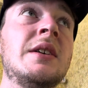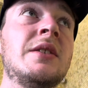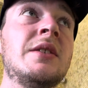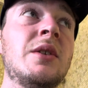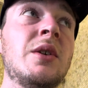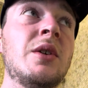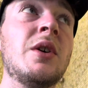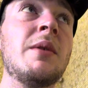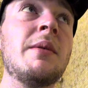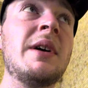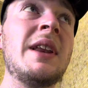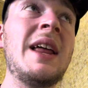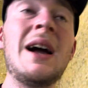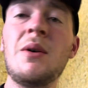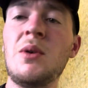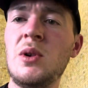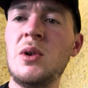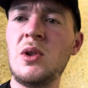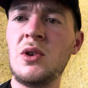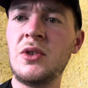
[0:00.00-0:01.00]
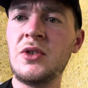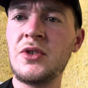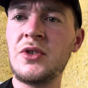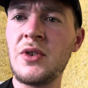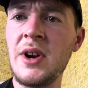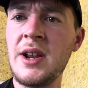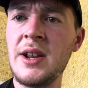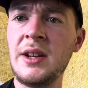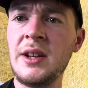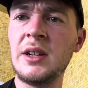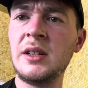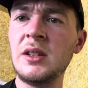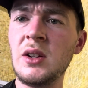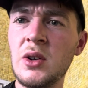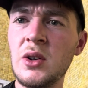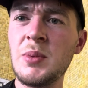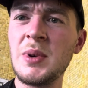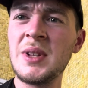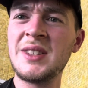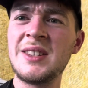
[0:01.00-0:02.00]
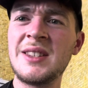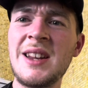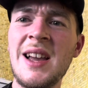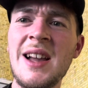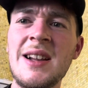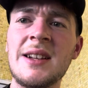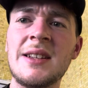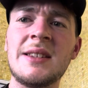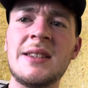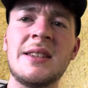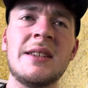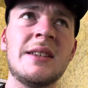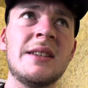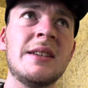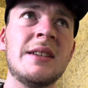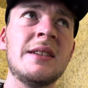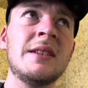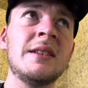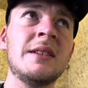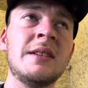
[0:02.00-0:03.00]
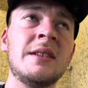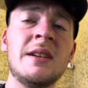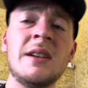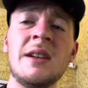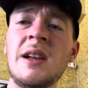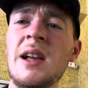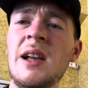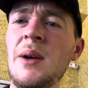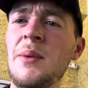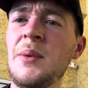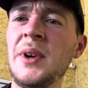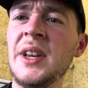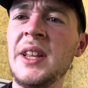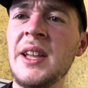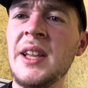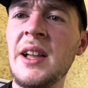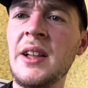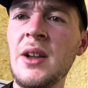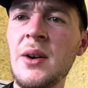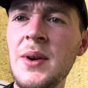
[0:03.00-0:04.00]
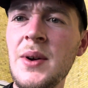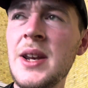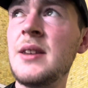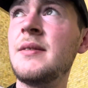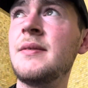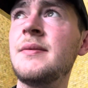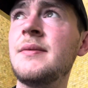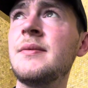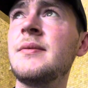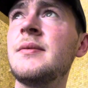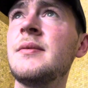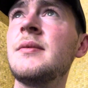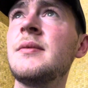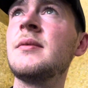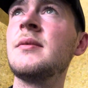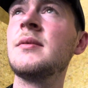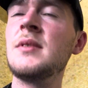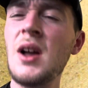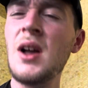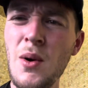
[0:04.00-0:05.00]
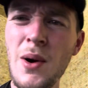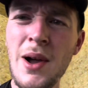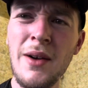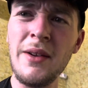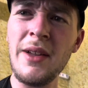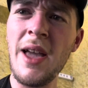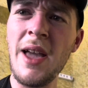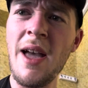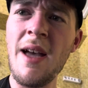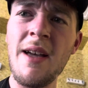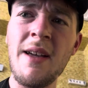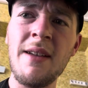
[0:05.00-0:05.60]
So we've got an hour-long train, a load of snacks. We're going to get going. Oh hell yeah.